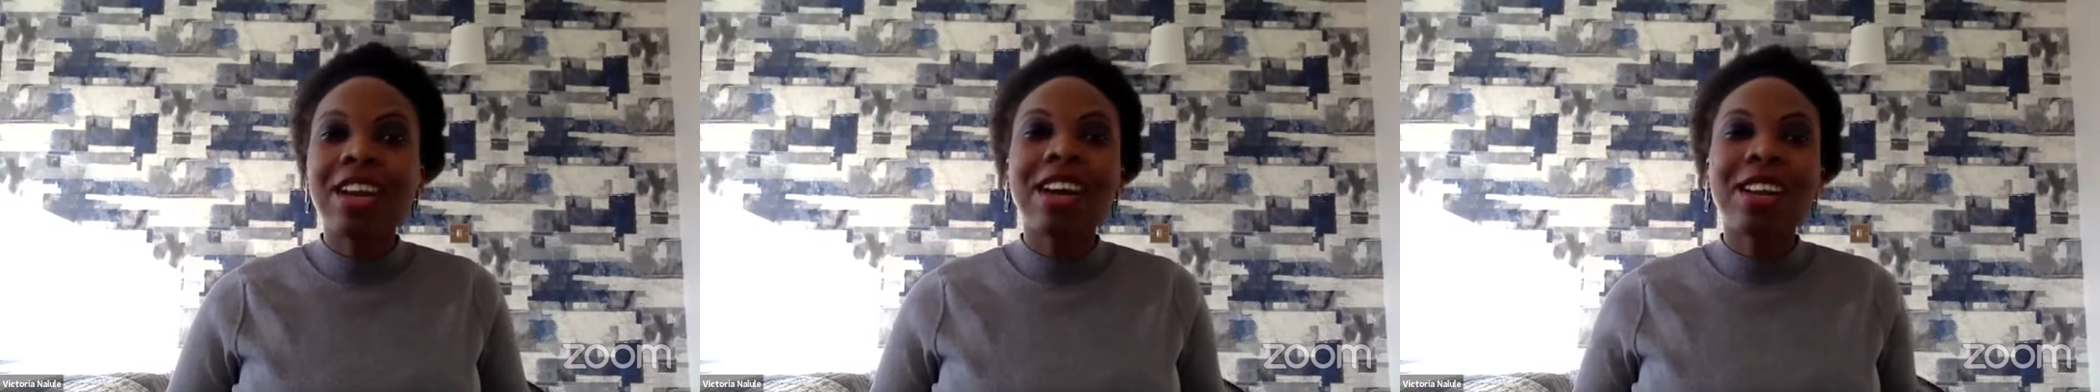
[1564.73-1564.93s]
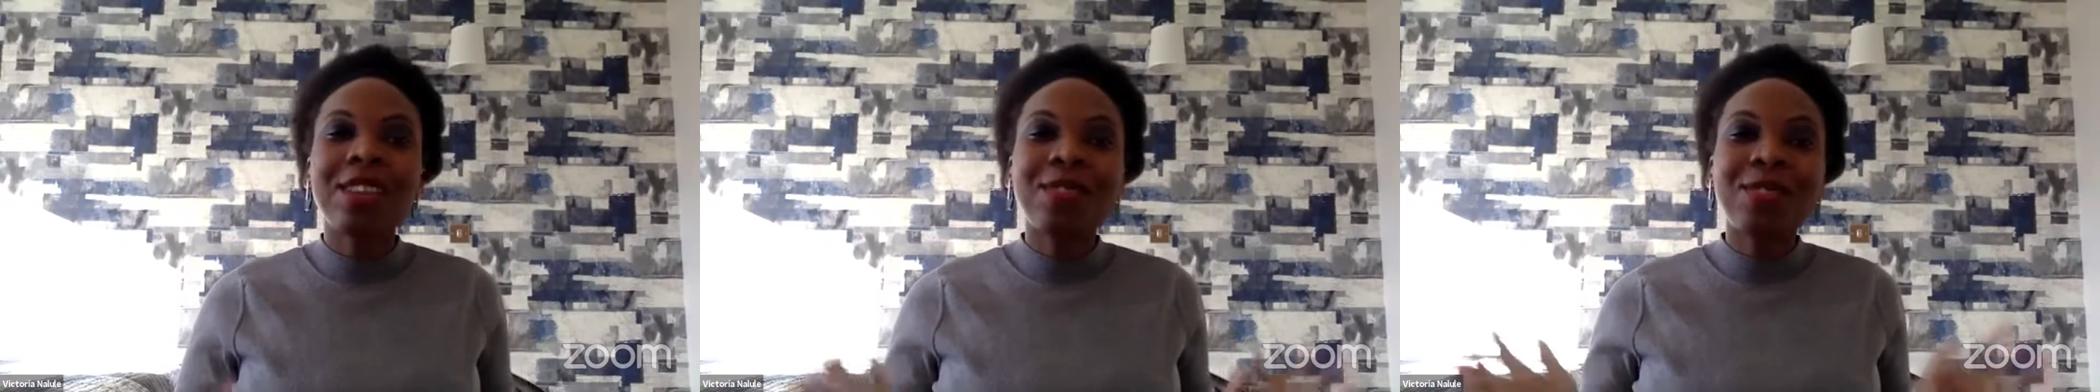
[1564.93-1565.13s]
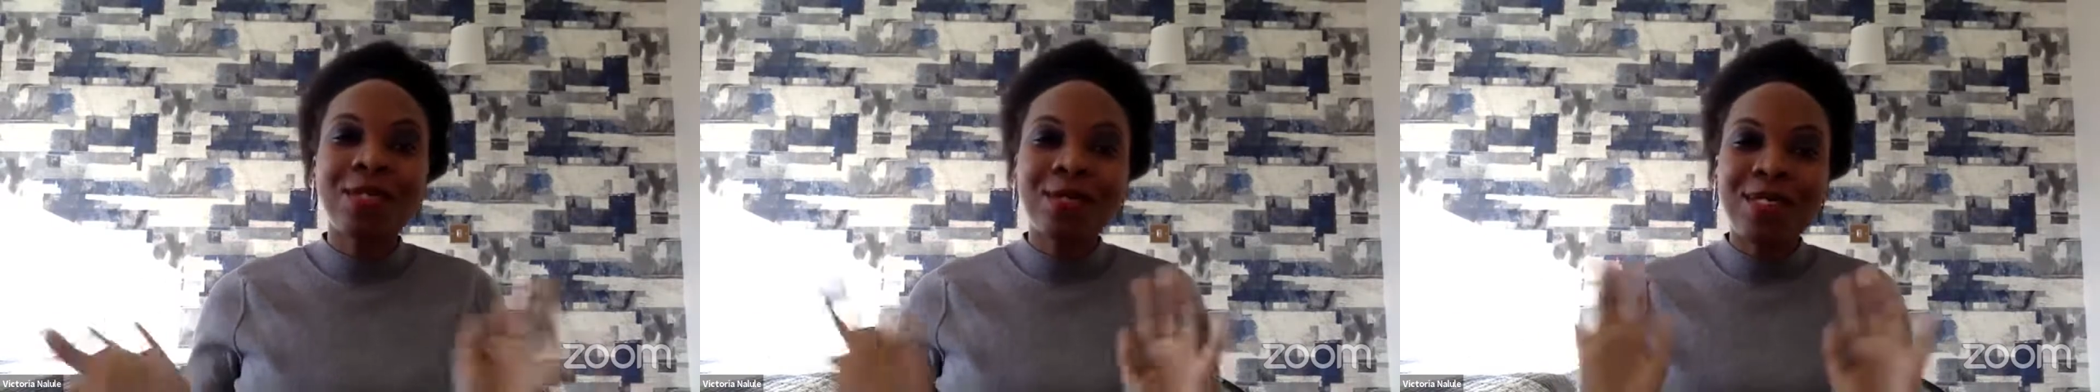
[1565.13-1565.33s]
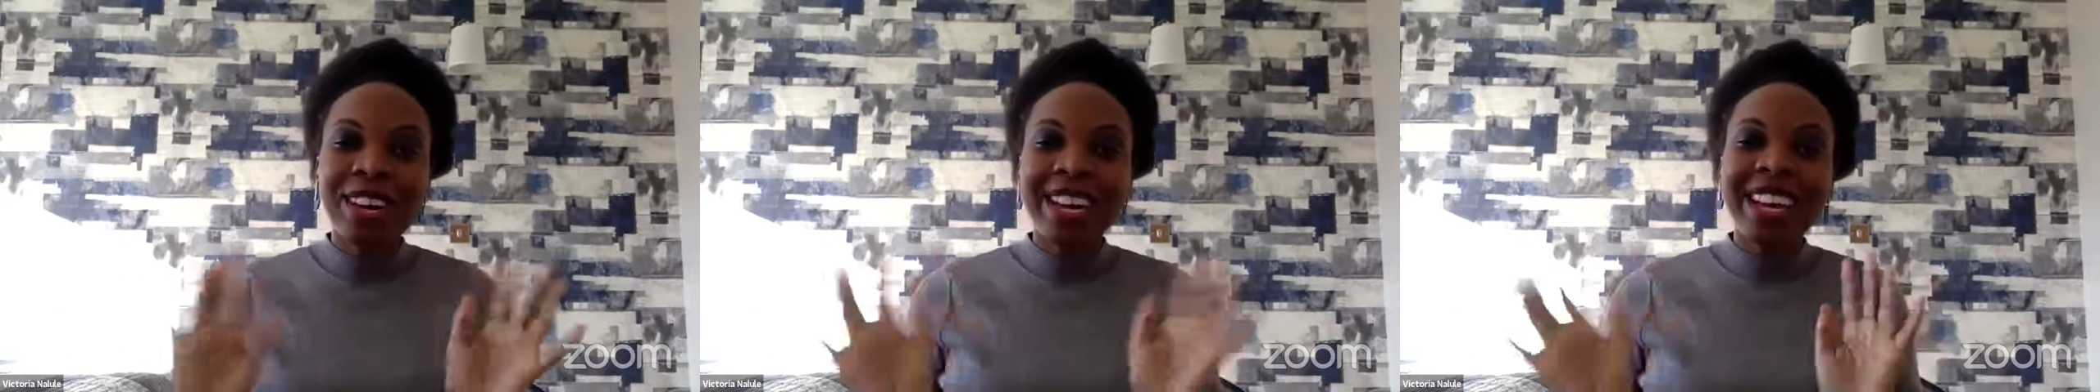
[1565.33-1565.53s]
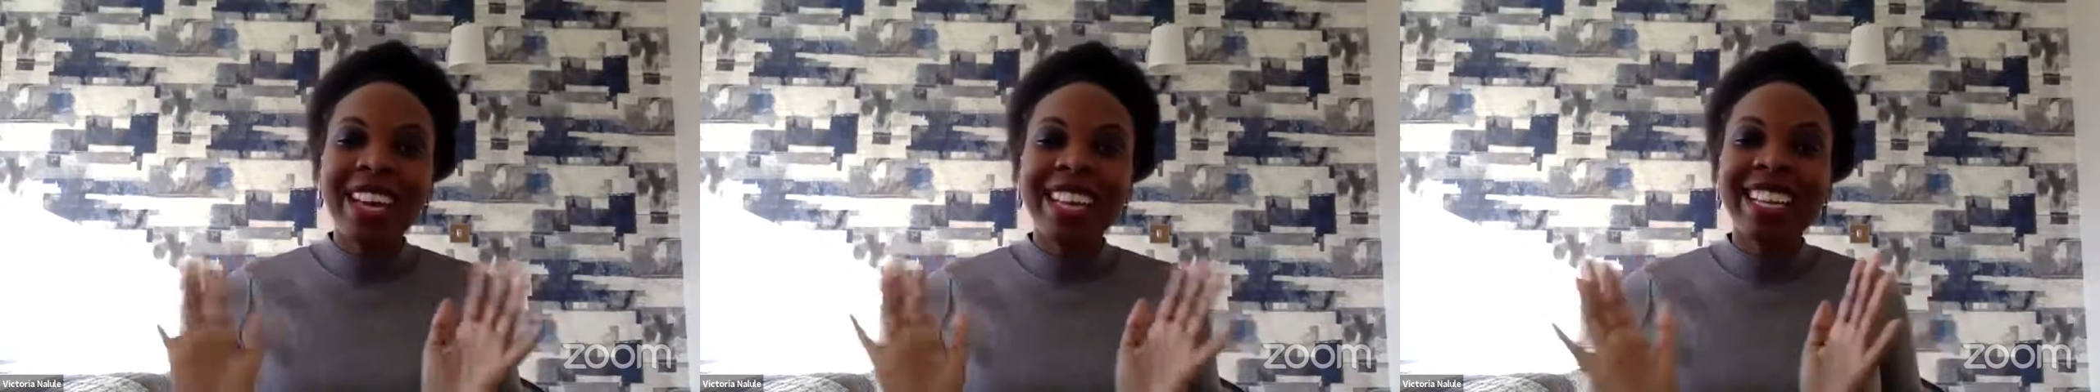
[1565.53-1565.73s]
and
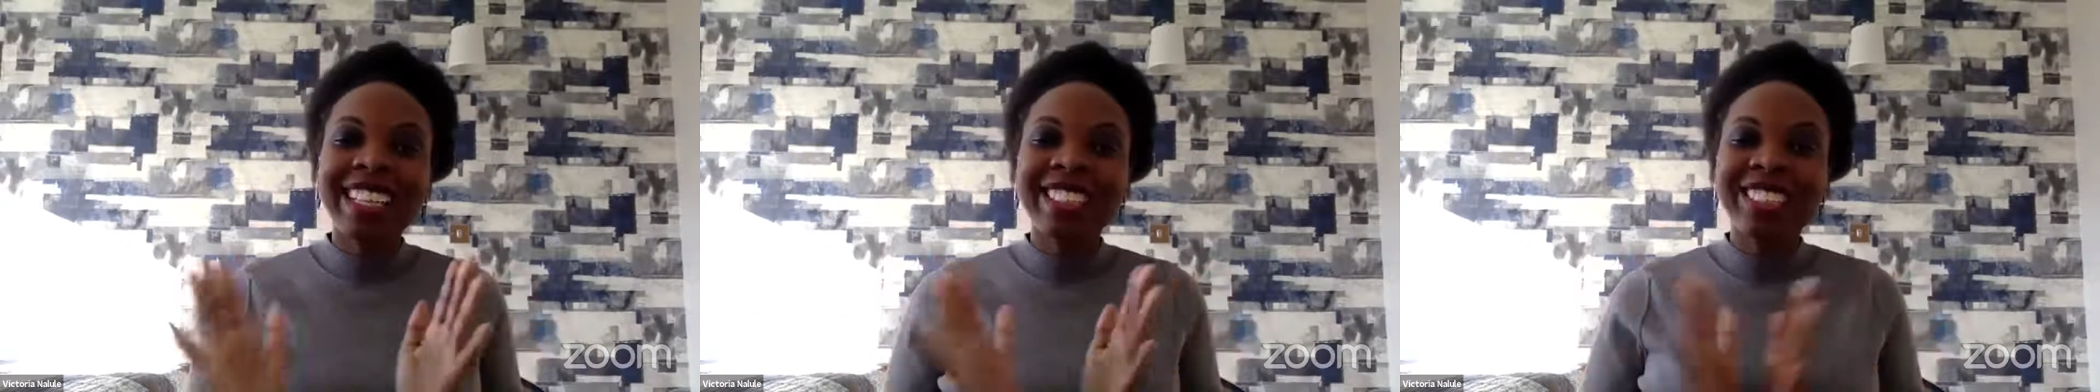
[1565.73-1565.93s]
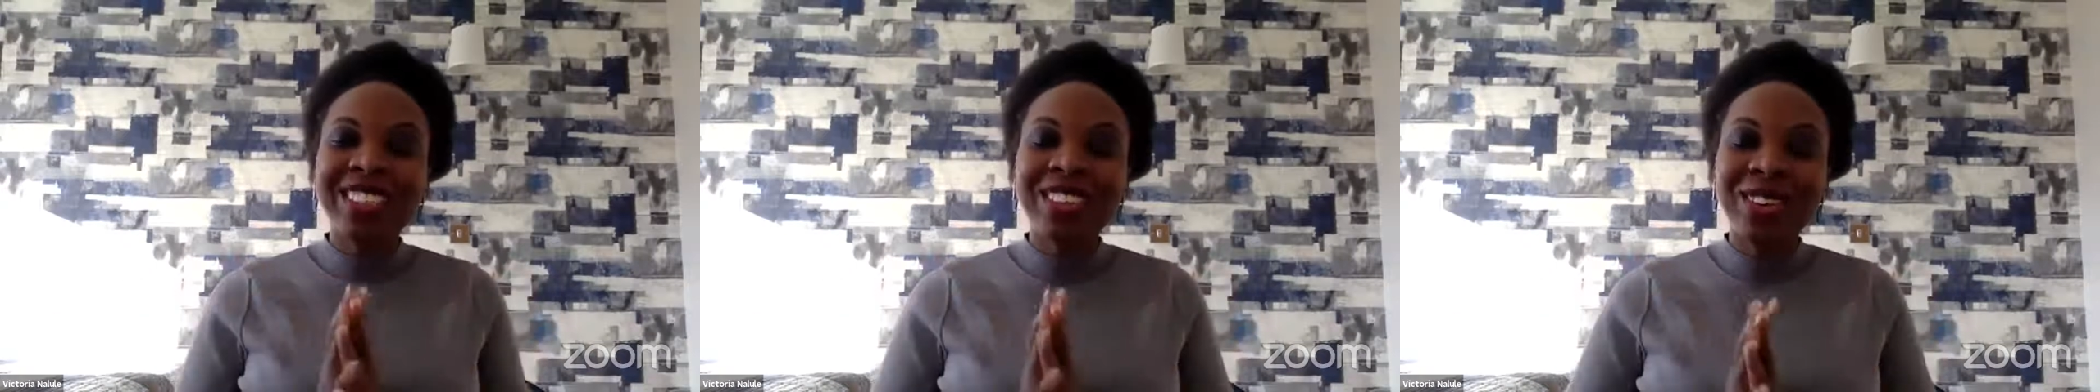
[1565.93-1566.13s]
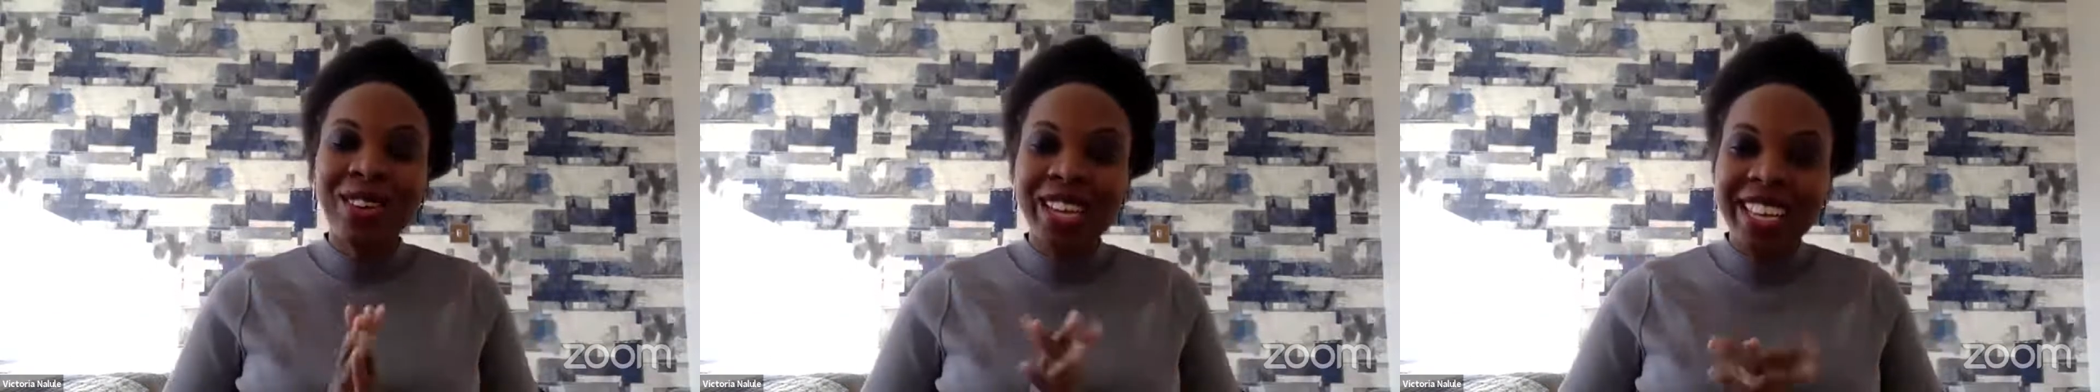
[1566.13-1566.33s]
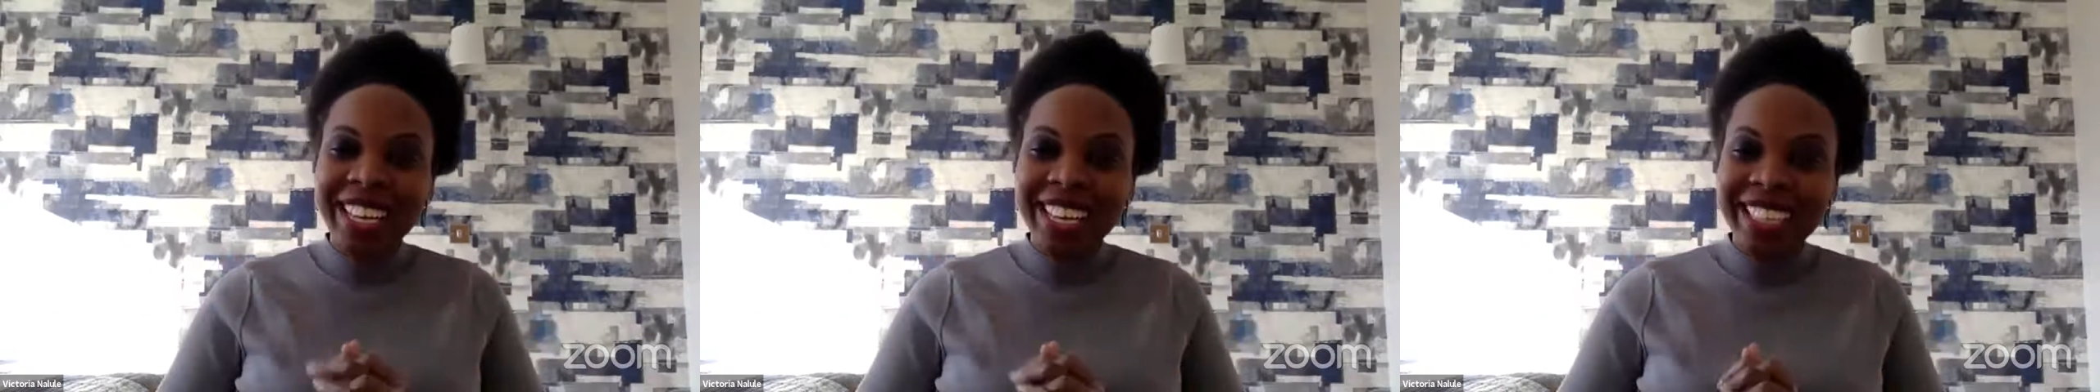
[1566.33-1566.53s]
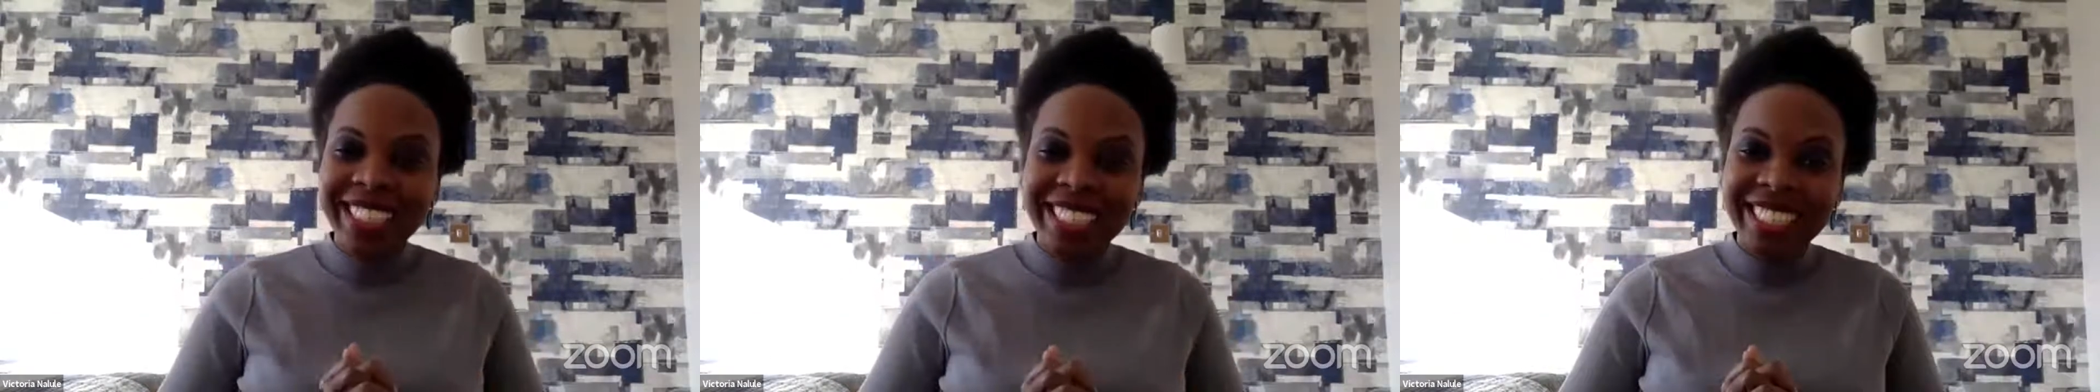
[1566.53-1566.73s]
bye-bye. Enjoy your
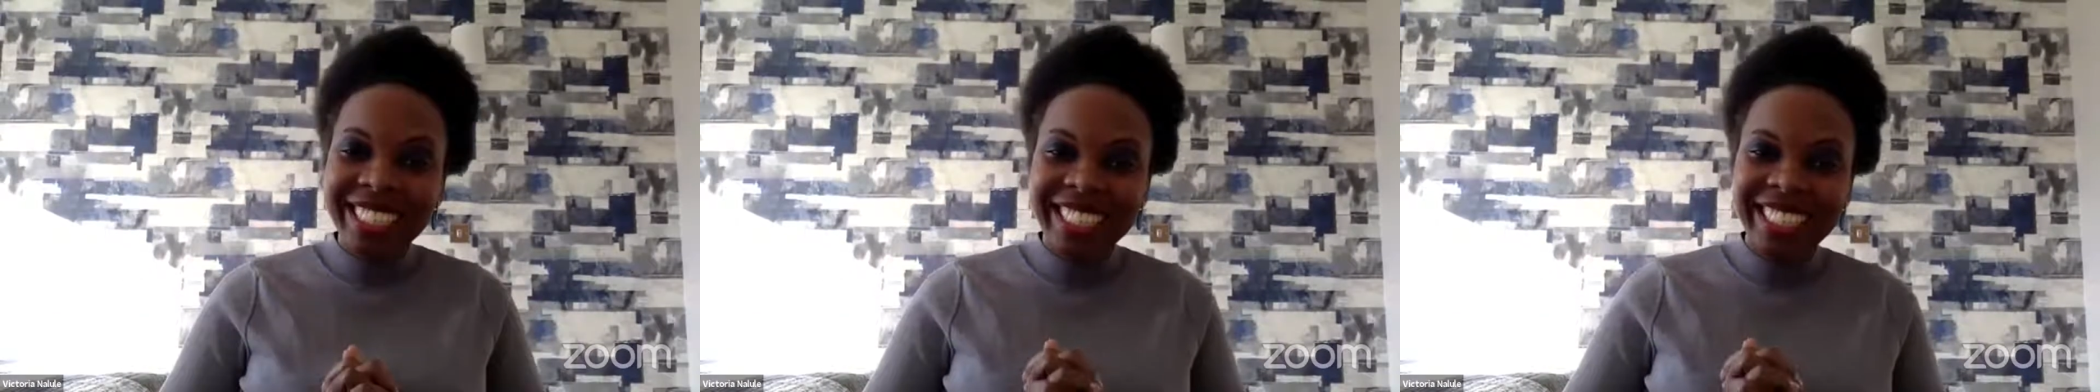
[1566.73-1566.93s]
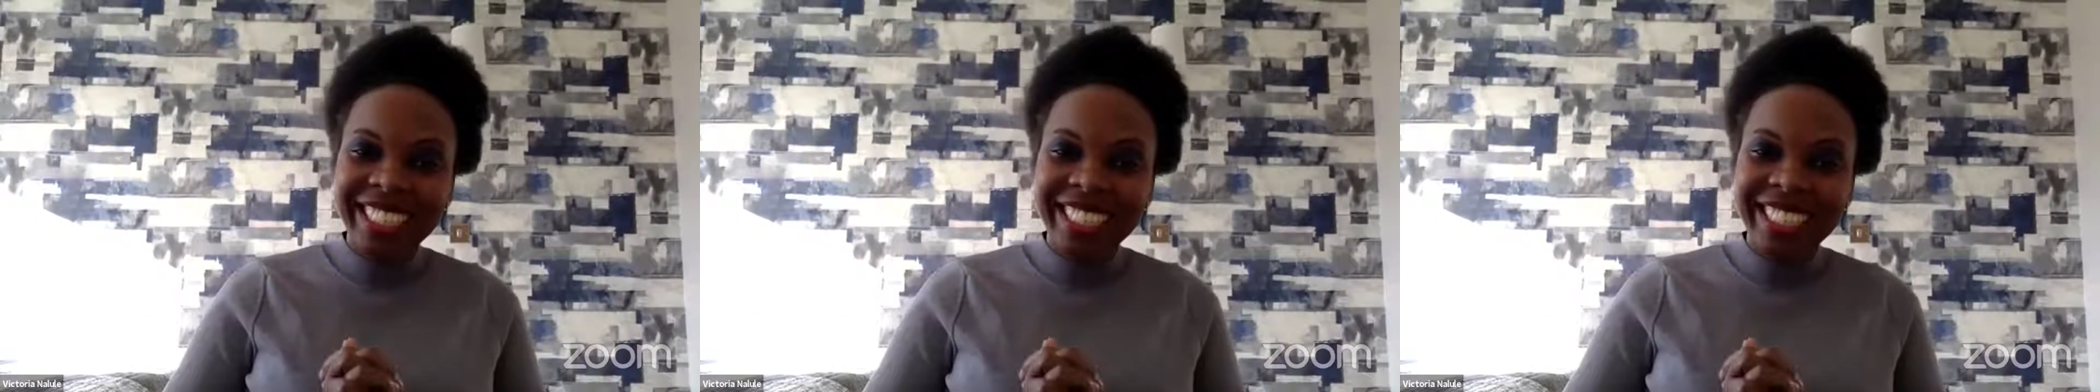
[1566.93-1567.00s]
weekend.